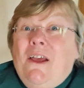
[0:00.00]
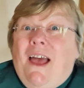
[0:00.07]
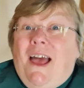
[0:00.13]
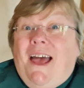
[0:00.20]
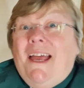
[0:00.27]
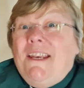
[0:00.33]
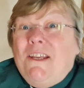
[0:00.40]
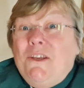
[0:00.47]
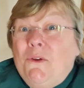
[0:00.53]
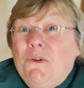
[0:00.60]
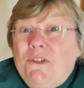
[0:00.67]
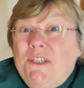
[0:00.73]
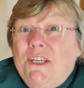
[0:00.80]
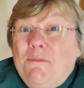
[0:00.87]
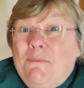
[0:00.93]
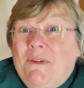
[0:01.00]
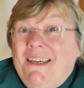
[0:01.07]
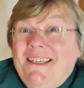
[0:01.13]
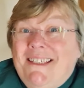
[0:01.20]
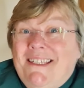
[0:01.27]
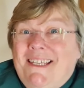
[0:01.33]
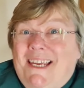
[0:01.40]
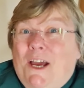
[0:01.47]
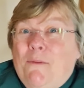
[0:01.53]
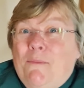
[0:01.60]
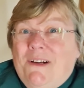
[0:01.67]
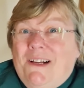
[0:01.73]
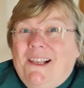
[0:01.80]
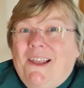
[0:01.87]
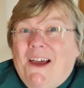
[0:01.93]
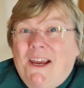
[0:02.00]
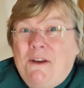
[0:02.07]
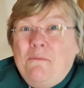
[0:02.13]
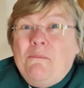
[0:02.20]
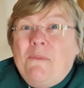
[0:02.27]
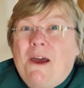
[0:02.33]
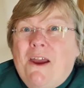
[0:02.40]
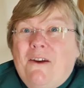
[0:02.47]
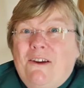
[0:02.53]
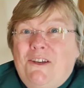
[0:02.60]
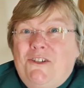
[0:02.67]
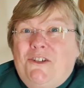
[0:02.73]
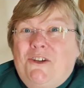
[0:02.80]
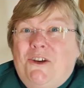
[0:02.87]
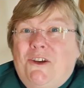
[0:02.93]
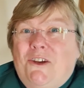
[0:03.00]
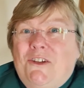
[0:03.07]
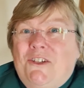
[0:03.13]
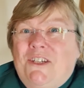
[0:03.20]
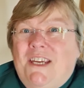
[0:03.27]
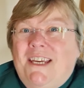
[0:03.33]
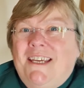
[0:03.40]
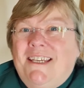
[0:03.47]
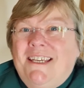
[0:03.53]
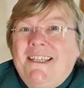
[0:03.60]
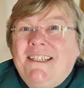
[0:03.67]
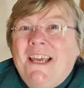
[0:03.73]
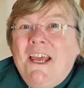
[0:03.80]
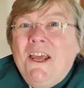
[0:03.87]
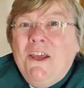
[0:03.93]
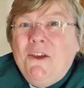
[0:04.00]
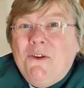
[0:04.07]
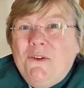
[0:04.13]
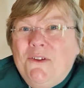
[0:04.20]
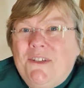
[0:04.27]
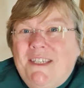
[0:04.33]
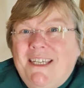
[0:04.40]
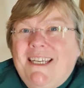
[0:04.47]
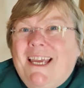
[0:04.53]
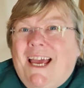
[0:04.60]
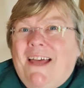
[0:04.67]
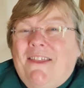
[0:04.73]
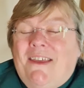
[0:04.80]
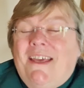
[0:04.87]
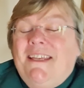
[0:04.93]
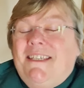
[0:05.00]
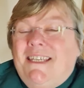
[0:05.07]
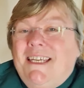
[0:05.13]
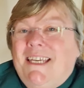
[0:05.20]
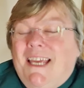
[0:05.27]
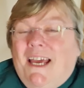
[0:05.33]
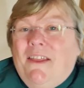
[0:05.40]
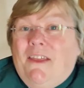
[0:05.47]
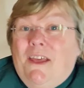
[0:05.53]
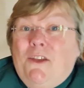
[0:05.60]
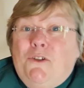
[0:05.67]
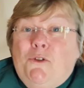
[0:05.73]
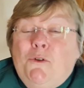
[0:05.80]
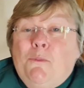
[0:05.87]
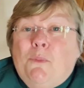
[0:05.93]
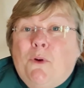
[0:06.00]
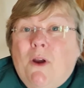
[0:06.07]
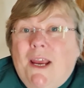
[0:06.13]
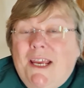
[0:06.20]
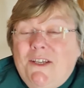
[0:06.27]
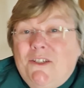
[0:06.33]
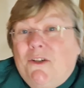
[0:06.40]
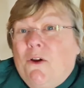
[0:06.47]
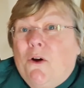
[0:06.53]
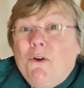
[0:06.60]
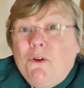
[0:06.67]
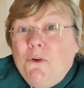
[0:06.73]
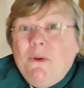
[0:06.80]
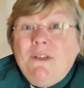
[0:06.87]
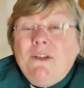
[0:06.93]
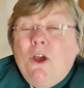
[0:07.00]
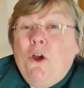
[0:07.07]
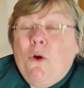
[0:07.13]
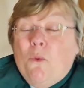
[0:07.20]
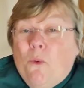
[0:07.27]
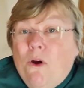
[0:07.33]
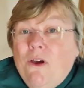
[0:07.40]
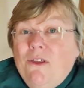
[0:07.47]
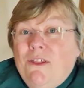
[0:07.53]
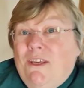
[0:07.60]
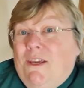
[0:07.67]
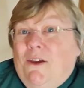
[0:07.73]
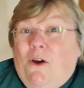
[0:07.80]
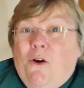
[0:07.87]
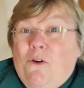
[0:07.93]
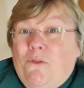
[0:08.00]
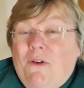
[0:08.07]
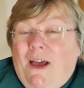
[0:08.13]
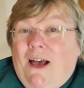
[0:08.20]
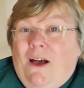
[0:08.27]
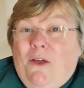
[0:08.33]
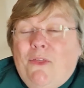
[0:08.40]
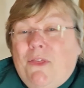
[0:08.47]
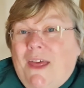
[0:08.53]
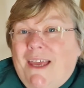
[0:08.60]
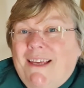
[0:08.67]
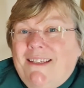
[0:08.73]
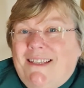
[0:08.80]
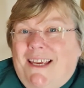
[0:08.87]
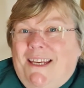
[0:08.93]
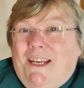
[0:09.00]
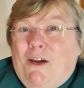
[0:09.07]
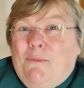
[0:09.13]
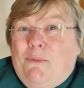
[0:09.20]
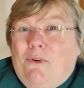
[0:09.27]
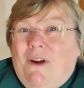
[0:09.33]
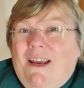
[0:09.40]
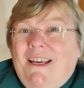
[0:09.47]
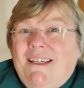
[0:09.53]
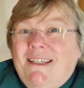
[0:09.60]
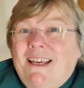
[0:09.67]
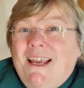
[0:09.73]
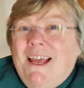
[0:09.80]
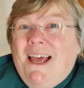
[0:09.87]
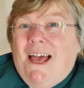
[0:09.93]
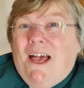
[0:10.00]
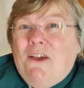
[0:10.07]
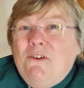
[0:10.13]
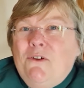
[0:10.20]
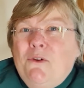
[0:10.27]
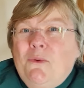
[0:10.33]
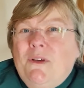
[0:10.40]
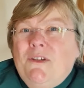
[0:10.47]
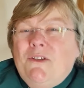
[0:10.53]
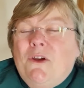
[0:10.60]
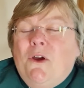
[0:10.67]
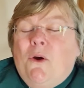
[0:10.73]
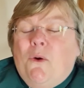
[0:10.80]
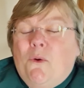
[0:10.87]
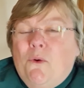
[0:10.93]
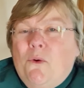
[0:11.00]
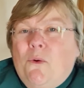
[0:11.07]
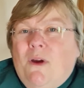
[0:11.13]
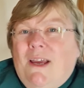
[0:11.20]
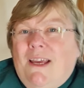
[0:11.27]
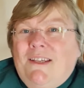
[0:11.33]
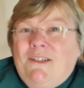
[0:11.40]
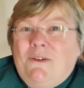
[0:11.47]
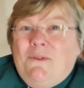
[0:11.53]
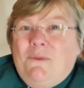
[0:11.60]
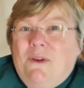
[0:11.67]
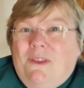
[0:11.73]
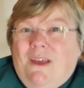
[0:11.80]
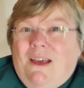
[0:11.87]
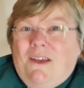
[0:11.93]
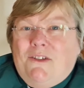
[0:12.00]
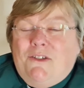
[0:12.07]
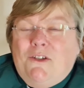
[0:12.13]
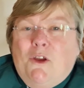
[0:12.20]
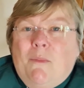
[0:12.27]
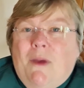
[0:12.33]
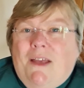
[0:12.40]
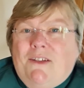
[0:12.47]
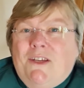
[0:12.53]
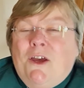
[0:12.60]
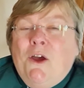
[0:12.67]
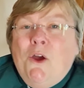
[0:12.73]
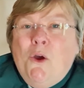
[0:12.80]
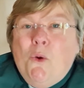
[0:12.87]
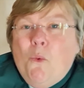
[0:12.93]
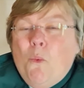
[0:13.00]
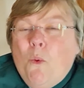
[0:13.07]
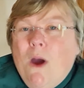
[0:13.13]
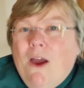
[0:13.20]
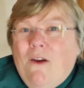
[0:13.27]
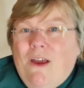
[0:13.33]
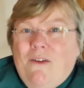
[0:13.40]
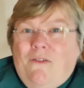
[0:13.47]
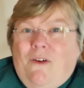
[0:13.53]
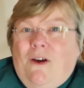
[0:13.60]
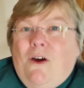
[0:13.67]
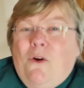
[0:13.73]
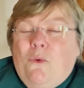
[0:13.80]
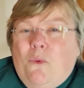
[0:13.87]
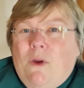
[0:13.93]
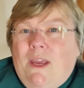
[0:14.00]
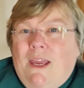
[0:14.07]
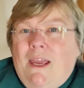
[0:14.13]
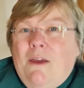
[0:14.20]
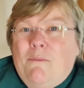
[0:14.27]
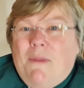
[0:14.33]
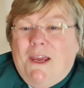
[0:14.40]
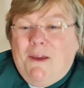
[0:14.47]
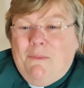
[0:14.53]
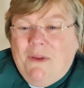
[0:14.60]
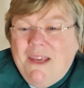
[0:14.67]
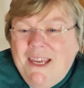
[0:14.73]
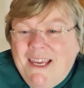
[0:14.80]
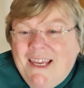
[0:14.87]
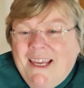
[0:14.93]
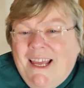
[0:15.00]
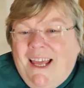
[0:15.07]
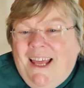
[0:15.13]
at UCPC, Upper Clyde Parish Church. It is good to gather together to praise God, who is worthy of our thanks and our praise, and who is always with us, no matter wherever we may be.